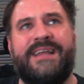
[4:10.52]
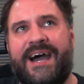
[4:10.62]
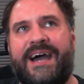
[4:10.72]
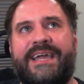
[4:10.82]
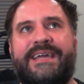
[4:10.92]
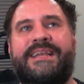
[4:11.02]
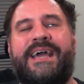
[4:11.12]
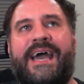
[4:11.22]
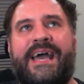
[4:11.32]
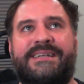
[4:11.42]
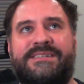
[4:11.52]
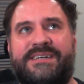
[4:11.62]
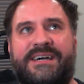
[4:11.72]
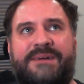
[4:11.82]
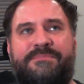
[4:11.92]
9
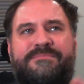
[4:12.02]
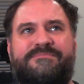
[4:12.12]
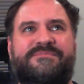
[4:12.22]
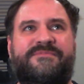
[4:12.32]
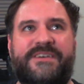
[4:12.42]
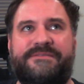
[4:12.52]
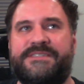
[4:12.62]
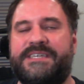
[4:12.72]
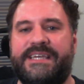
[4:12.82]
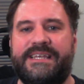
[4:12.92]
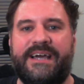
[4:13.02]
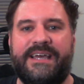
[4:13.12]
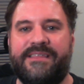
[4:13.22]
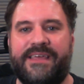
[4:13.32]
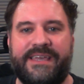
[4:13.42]
and 15,
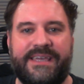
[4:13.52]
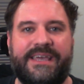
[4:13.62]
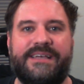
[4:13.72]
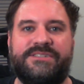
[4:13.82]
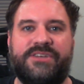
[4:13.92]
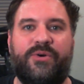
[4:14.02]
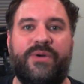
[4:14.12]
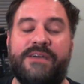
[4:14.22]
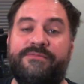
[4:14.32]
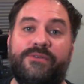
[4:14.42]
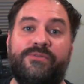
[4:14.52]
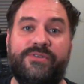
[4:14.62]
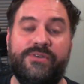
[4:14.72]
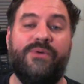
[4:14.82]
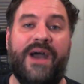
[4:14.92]
I think. So if you
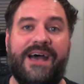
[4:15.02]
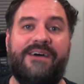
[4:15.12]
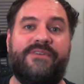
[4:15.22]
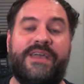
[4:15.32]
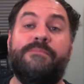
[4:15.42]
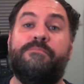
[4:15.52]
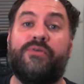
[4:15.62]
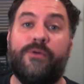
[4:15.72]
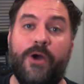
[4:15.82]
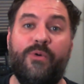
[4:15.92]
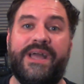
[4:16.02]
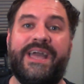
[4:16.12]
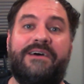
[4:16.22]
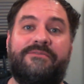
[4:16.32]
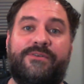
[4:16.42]
do have a pro
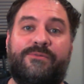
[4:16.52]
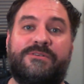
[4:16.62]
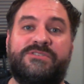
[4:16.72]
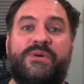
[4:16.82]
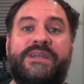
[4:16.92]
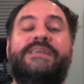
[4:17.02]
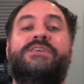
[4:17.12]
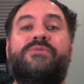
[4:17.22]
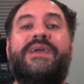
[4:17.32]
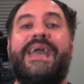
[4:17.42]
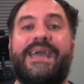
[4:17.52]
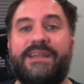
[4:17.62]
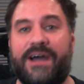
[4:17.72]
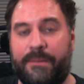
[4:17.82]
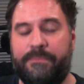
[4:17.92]
account for Roll20, you
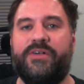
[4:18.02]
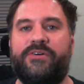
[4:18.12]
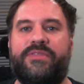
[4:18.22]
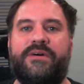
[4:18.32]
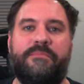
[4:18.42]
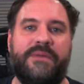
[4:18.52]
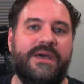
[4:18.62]
can upload them.